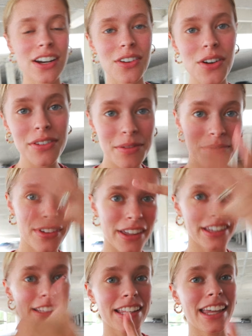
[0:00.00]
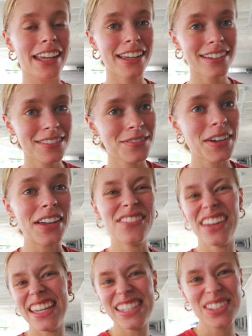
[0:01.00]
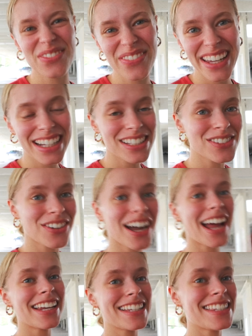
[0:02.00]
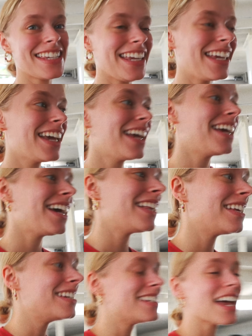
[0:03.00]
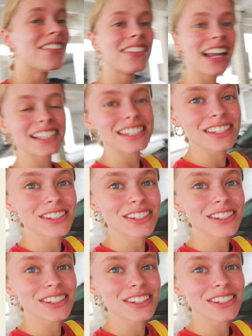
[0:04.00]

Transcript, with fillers: I don't know if I'm feeling like my base and pics, we'll kind of see. And then Devin has a